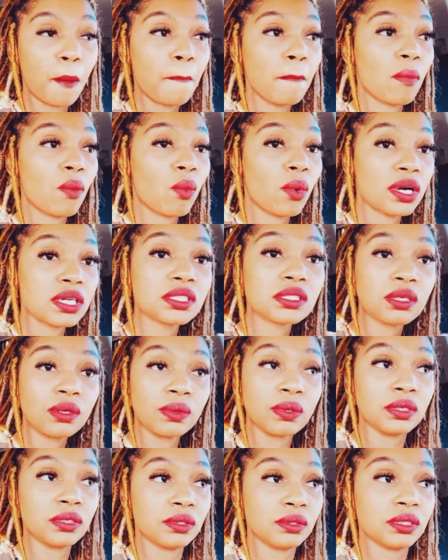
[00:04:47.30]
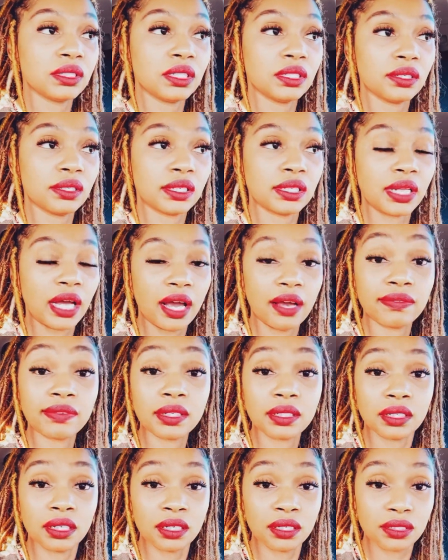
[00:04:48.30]
what's going on in your life, the
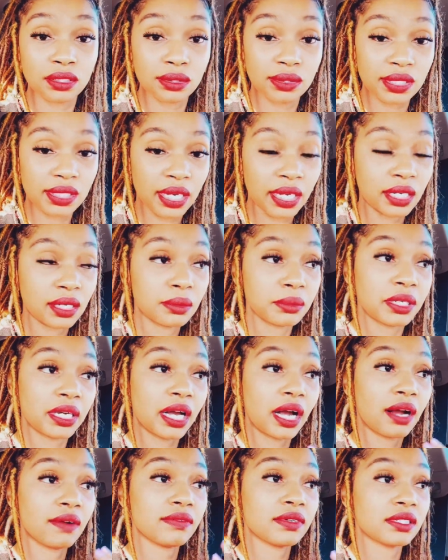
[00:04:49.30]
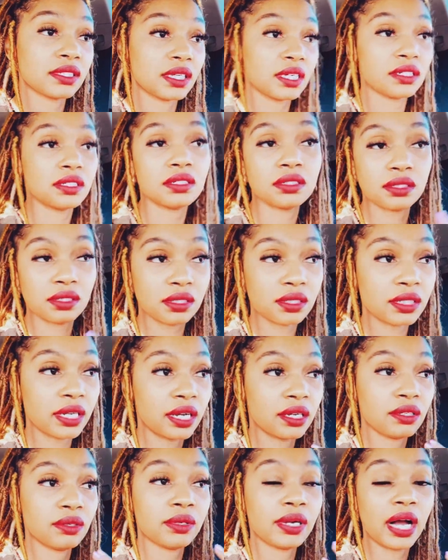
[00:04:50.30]
things you say to him, the conversations
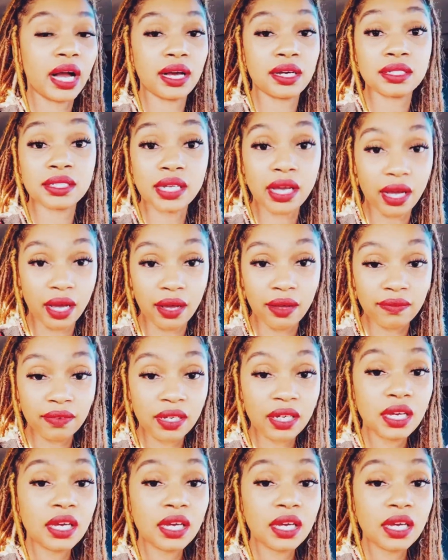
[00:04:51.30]
that you guys have.